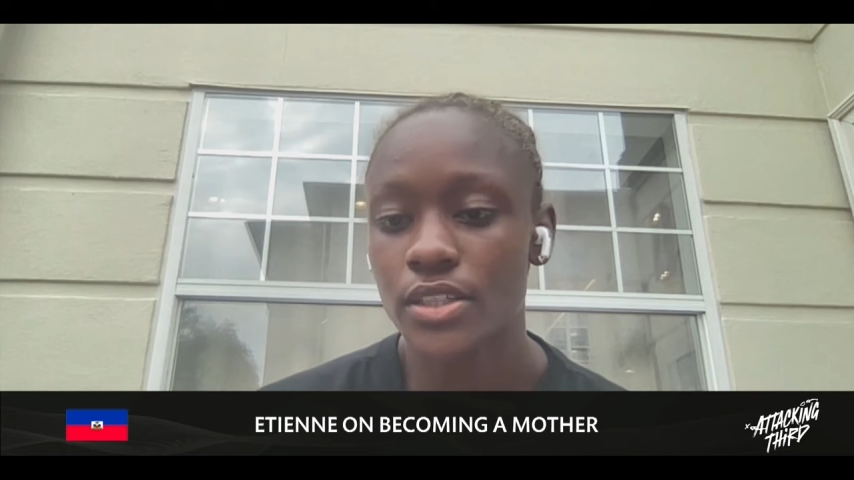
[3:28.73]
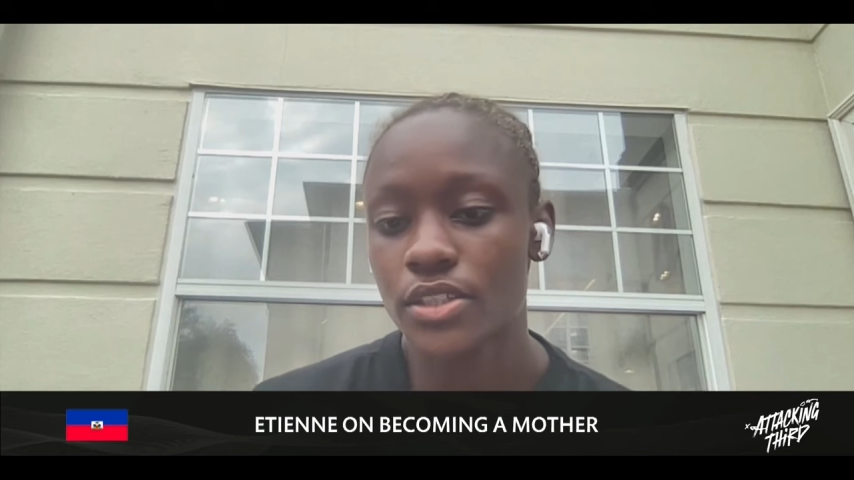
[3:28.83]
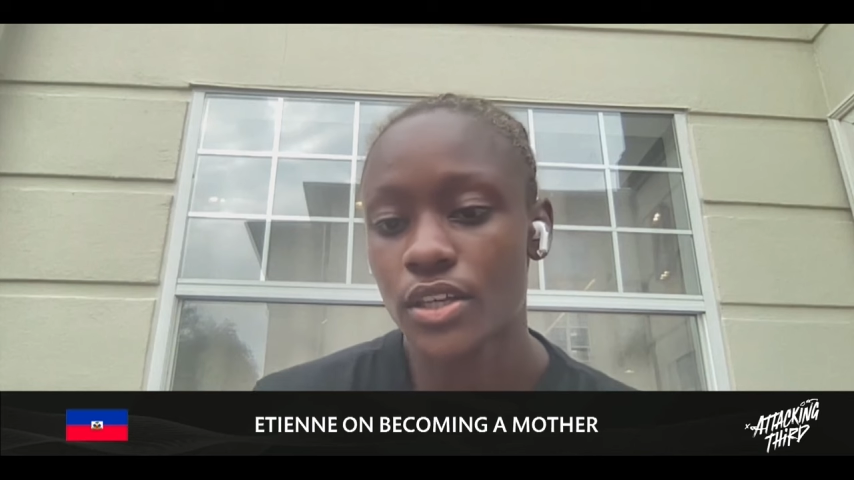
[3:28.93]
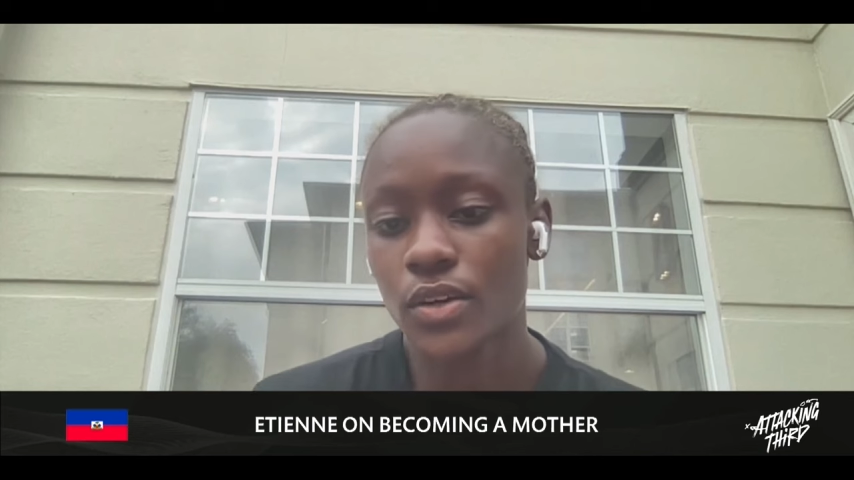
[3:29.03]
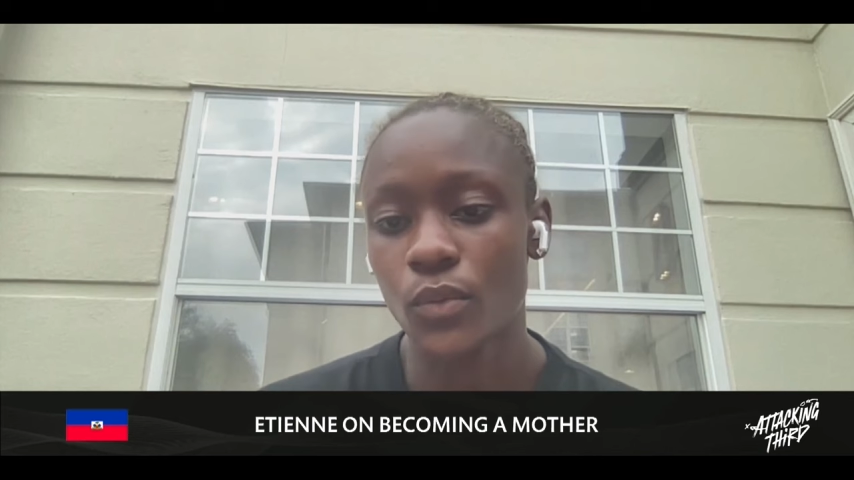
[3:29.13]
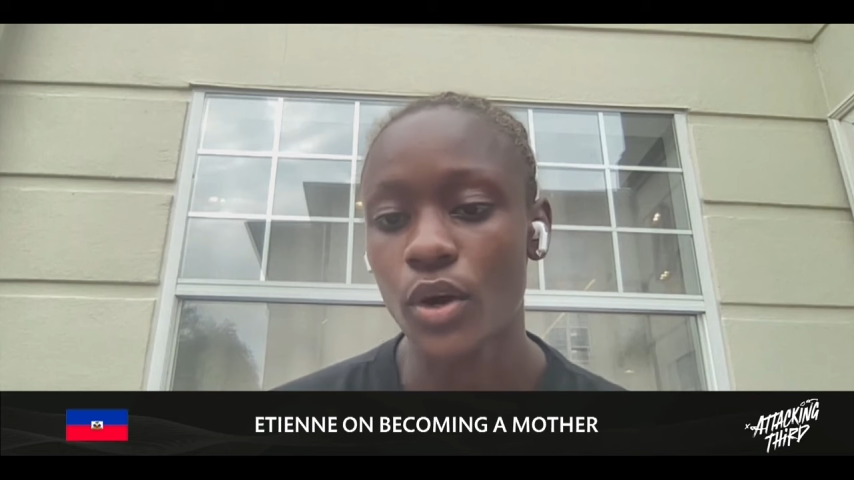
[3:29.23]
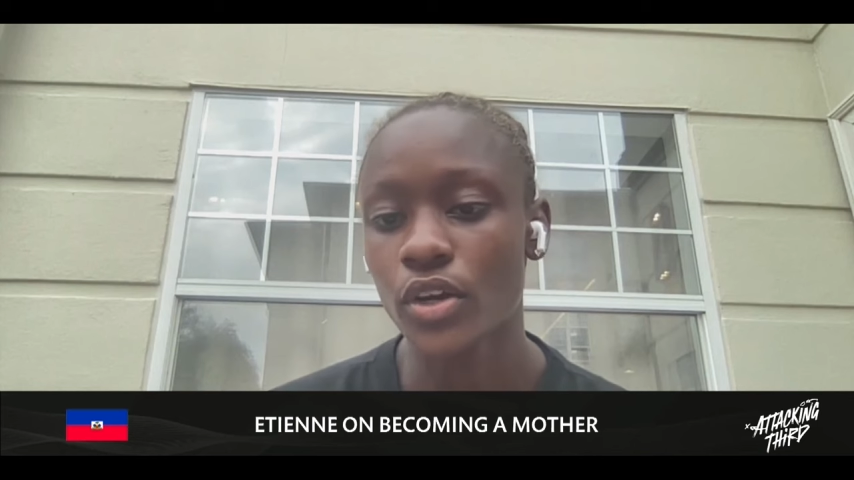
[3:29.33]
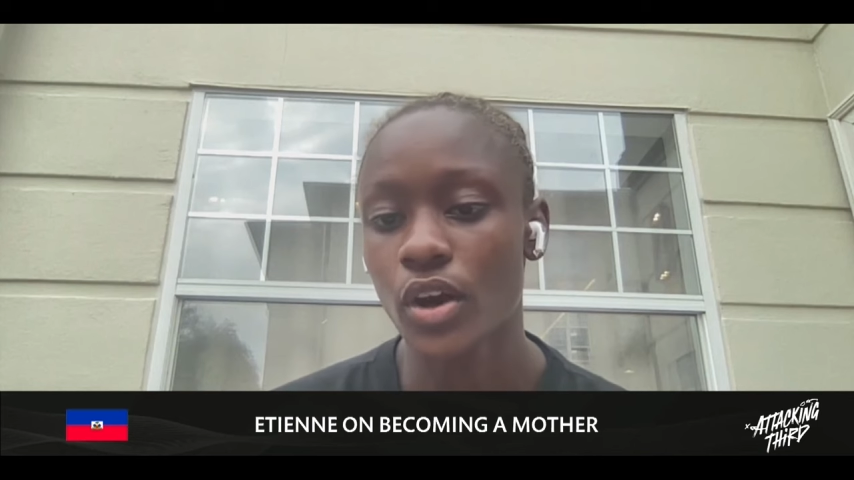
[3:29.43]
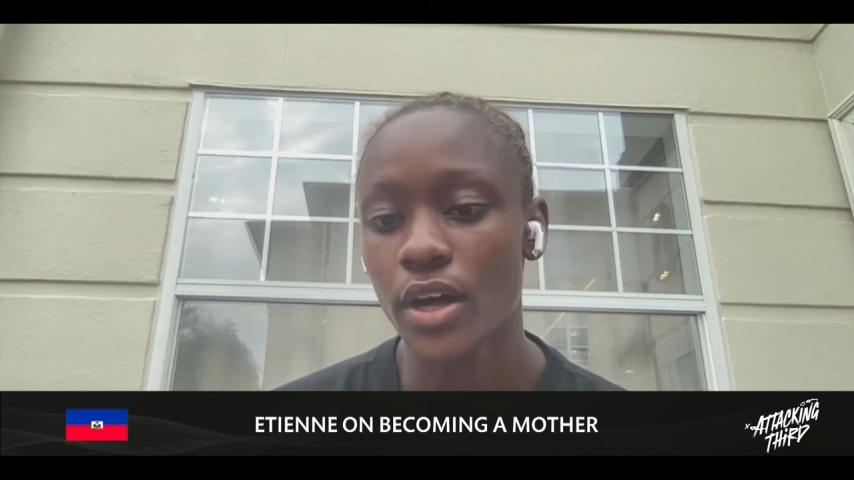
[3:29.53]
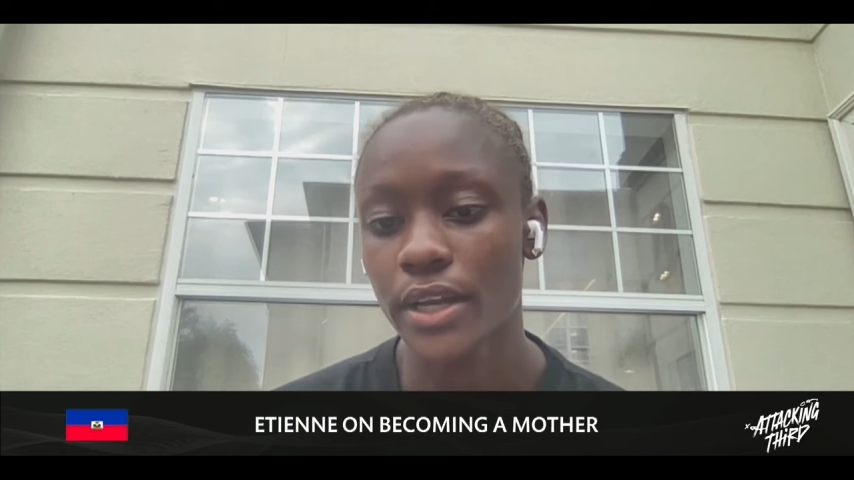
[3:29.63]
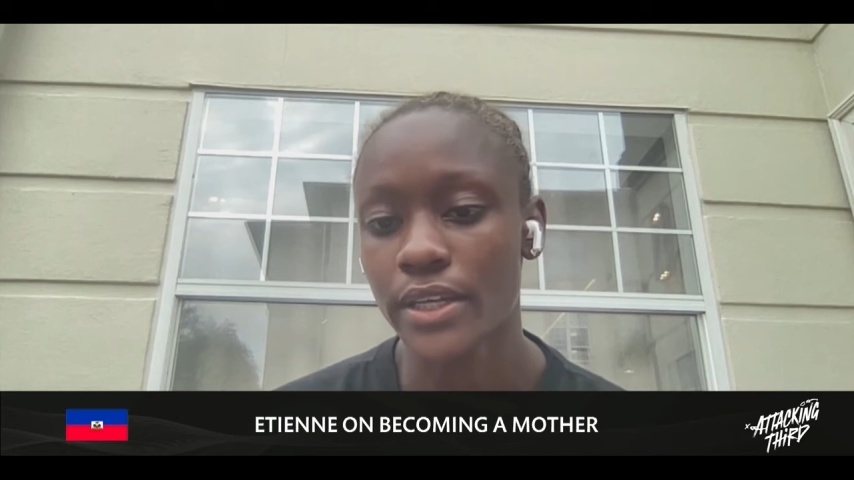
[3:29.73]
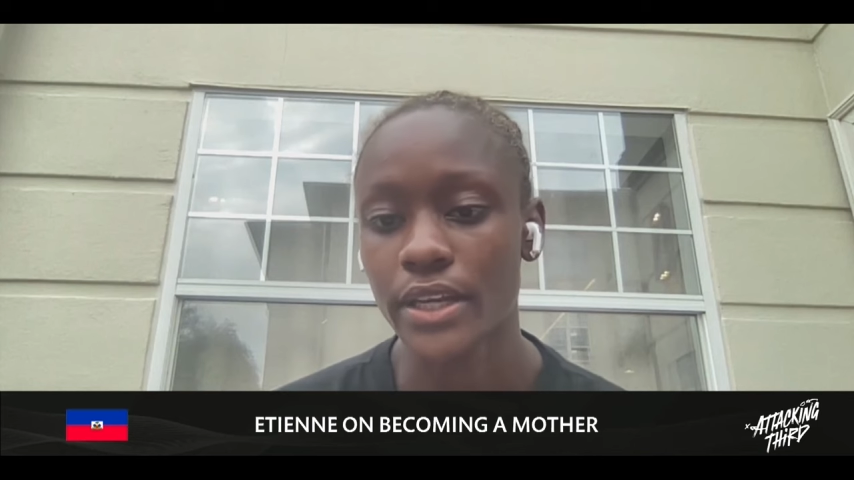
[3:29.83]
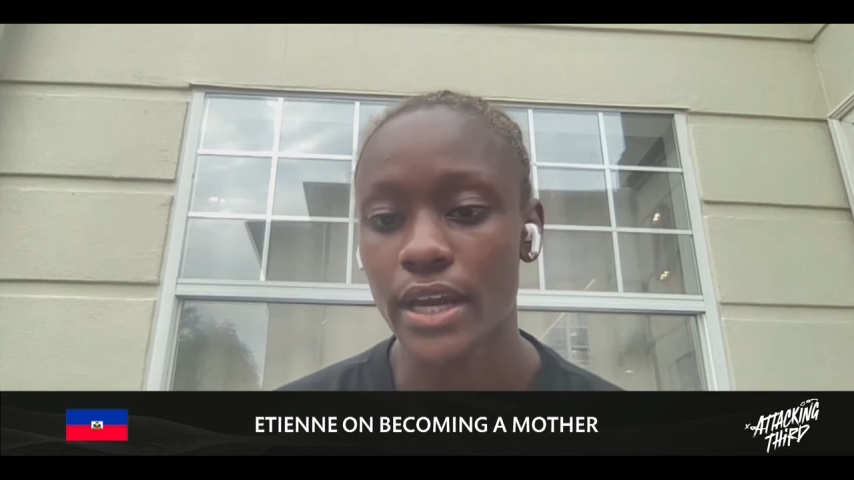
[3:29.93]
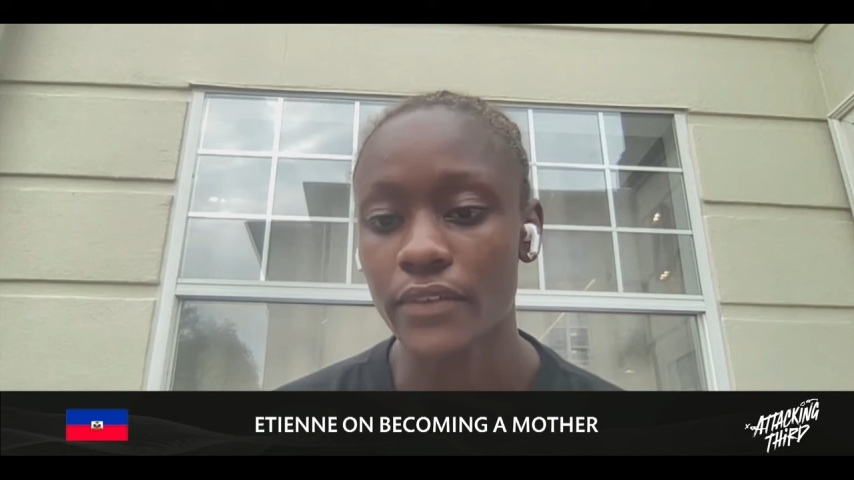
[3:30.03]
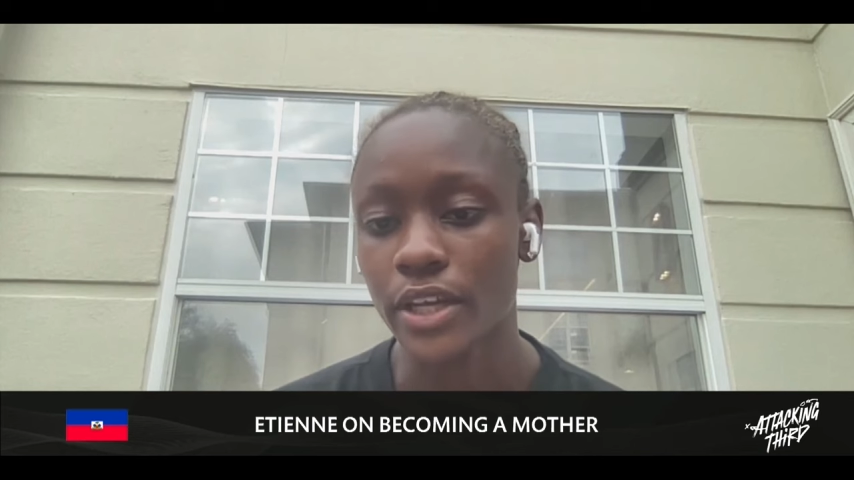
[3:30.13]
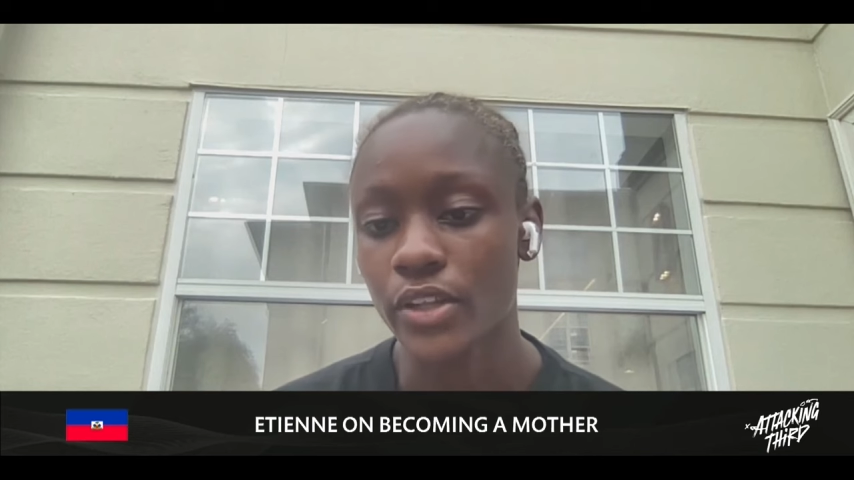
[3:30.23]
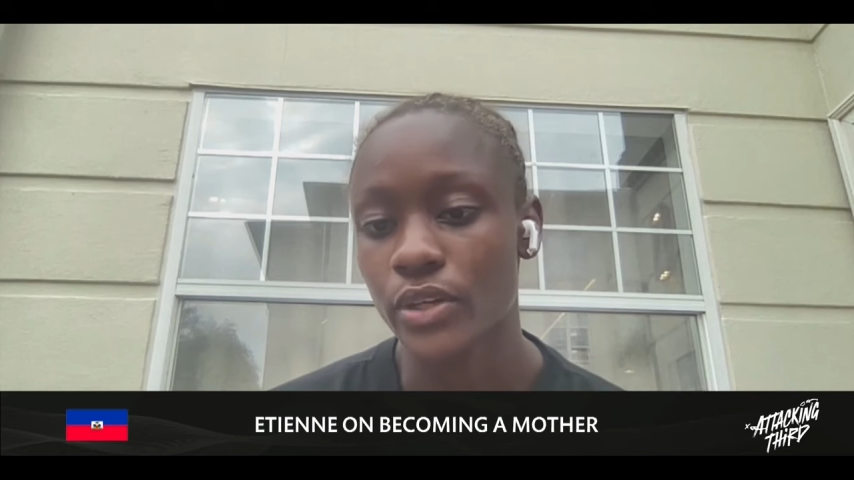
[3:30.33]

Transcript: to, to work on and kind